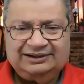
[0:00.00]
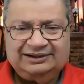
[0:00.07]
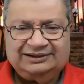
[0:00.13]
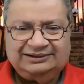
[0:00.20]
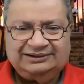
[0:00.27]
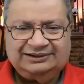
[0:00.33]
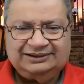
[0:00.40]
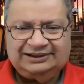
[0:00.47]

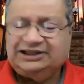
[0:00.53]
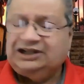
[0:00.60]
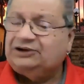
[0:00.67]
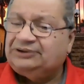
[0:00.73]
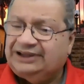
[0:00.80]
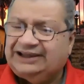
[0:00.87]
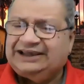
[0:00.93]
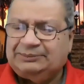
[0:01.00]
And,
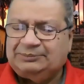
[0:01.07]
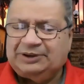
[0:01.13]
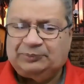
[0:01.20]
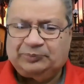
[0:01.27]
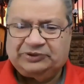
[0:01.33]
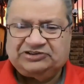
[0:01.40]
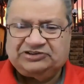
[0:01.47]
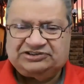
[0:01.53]
they came
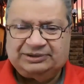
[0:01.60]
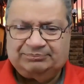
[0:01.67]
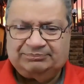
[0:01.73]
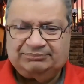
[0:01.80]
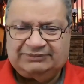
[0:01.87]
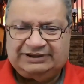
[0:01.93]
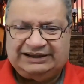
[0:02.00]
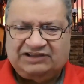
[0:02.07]
up with
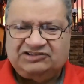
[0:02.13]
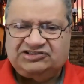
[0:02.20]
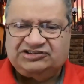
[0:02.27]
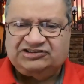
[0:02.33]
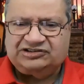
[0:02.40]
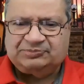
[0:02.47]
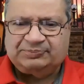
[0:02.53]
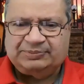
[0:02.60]
some
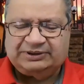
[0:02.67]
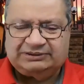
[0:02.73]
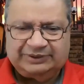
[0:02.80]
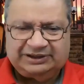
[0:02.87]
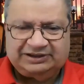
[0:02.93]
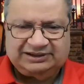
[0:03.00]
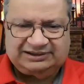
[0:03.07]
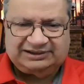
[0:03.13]
guesses, but
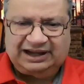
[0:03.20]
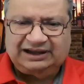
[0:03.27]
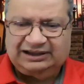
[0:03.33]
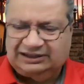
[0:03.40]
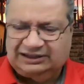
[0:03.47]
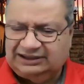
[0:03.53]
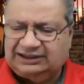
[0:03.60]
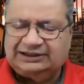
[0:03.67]
when they
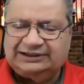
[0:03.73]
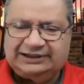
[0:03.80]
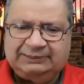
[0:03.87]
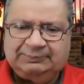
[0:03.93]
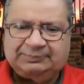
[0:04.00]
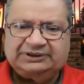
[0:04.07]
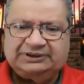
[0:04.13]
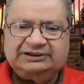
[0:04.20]
dug a little
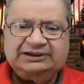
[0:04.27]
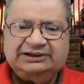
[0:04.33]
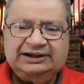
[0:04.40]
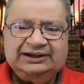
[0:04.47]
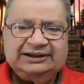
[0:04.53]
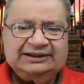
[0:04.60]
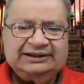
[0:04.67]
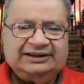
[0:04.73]
deeper,
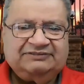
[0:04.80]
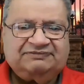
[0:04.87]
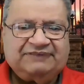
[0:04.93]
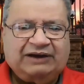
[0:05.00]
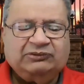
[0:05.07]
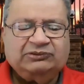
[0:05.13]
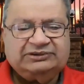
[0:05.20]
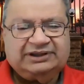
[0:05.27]
they
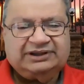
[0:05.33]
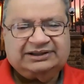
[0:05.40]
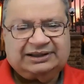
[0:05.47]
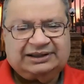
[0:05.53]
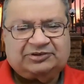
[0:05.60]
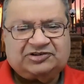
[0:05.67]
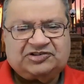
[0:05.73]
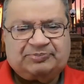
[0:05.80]
found that
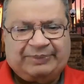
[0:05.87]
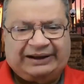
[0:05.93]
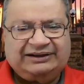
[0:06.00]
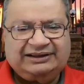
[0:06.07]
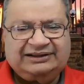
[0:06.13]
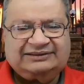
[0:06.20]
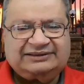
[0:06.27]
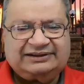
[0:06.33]
they were
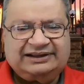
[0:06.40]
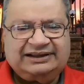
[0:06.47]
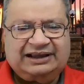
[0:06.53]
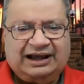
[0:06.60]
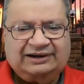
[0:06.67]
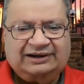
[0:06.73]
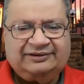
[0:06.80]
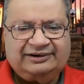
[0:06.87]
spending
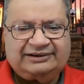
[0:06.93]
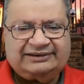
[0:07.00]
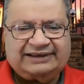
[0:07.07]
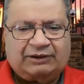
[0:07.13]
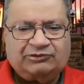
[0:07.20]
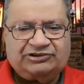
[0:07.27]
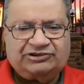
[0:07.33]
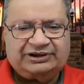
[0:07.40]

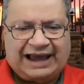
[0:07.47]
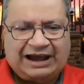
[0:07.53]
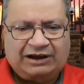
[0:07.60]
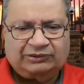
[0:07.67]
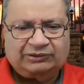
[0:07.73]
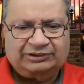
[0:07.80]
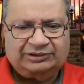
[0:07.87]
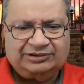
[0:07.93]
300,000
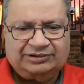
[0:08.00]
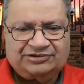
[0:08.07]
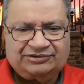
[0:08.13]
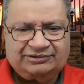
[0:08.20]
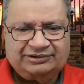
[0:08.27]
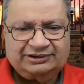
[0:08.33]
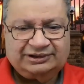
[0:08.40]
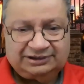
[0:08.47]

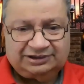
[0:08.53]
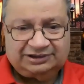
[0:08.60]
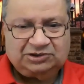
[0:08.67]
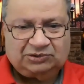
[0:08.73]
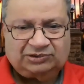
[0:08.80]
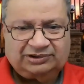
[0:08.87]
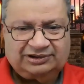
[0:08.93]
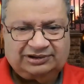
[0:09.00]
hours in
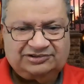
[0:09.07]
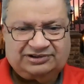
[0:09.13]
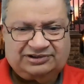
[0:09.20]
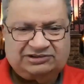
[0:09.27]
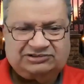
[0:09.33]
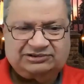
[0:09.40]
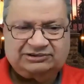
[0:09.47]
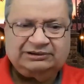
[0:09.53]
the
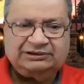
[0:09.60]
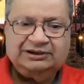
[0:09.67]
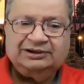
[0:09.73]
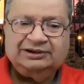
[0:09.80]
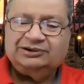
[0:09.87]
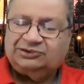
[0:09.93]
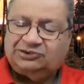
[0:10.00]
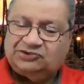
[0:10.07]
organization
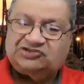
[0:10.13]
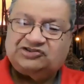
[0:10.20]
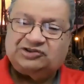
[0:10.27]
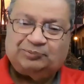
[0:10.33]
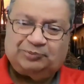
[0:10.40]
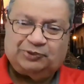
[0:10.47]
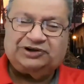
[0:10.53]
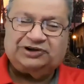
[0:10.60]
to
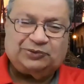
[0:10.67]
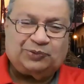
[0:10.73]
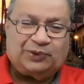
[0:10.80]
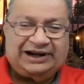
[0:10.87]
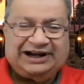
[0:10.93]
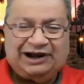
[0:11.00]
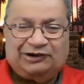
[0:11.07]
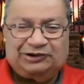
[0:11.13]
support a
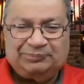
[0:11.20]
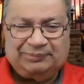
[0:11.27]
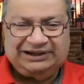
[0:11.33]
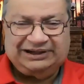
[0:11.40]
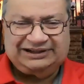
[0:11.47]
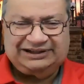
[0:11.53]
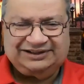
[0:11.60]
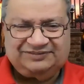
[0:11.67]
1-hour
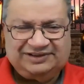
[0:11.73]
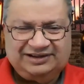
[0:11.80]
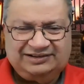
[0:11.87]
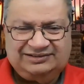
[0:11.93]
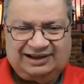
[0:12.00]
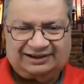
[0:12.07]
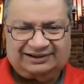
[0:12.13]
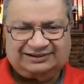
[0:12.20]
meeting of the
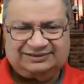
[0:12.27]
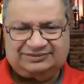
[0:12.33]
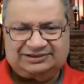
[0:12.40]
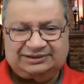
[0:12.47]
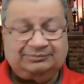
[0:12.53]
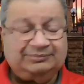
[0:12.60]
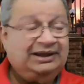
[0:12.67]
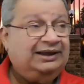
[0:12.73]
executive
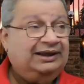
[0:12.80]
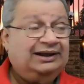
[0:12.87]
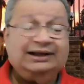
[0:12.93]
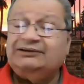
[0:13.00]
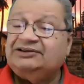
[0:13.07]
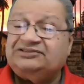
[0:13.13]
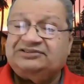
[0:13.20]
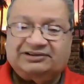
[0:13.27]
team.
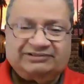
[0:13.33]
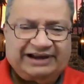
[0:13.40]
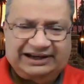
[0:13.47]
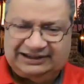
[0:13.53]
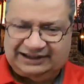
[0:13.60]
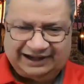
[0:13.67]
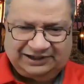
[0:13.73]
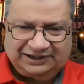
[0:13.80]
Now, it's a
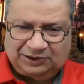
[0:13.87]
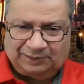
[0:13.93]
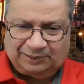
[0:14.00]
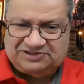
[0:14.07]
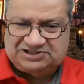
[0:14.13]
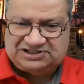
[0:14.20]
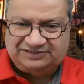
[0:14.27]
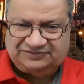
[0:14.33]
great idea,
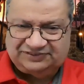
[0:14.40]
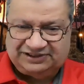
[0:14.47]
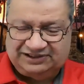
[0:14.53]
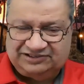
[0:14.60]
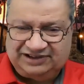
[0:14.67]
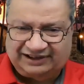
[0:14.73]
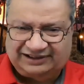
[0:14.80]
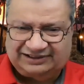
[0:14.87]
obviously, for the
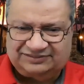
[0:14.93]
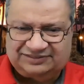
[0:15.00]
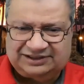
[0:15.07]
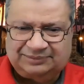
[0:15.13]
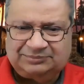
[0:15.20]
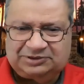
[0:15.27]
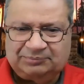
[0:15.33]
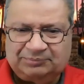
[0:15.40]
executive
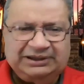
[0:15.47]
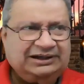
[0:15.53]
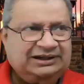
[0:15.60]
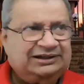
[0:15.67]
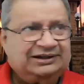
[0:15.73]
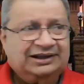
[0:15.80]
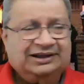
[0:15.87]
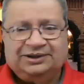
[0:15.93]
team to
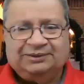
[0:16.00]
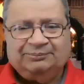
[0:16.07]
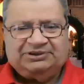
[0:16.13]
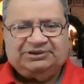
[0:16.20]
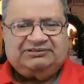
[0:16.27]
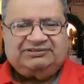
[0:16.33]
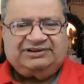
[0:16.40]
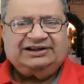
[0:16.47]
meet,
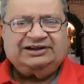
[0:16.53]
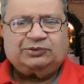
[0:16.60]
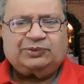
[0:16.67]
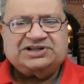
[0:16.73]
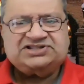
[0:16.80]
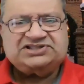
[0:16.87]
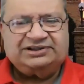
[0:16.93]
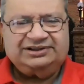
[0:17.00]
but the real
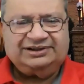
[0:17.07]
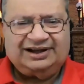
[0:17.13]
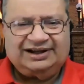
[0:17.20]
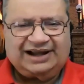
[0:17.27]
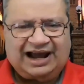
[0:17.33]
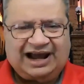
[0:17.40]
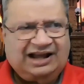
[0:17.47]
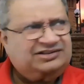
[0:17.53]
question you
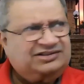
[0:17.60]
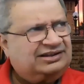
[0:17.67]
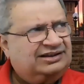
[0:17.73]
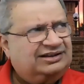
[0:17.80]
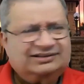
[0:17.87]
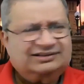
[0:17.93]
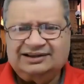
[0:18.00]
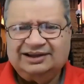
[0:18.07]
got to ask
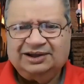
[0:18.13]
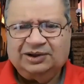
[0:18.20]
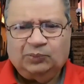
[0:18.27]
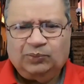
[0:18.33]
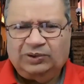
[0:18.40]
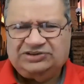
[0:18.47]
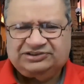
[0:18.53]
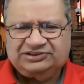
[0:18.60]
is,
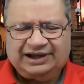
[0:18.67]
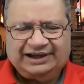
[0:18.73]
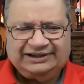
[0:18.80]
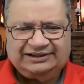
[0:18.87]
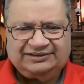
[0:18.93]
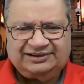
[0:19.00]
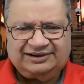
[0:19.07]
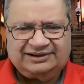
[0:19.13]
what's
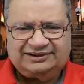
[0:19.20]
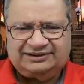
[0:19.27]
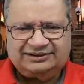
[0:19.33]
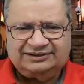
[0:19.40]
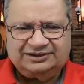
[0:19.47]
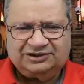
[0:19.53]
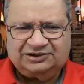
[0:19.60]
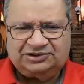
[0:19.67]
kind of the
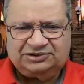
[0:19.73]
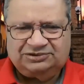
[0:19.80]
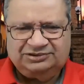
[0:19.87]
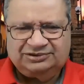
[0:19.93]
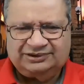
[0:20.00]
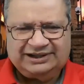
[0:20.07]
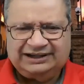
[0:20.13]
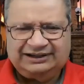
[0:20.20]
return
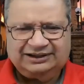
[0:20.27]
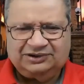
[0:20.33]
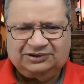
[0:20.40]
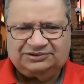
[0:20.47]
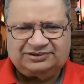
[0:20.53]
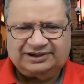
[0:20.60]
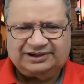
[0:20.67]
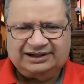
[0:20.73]
you're getting
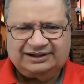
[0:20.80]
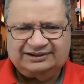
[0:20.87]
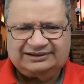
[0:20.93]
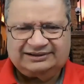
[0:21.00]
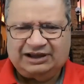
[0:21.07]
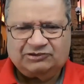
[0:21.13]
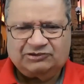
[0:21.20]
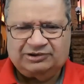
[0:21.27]
on
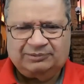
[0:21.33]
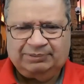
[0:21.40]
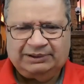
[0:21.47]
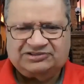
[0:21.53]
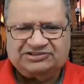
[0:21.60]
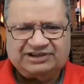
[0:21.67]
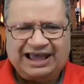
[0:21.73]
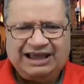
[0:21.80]
300,000
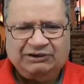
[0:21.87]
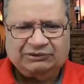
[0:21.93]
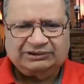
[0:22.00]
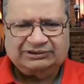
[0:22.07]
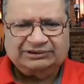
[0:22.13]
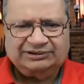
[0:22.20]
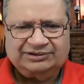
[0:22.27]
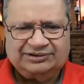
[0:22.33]
plus hours?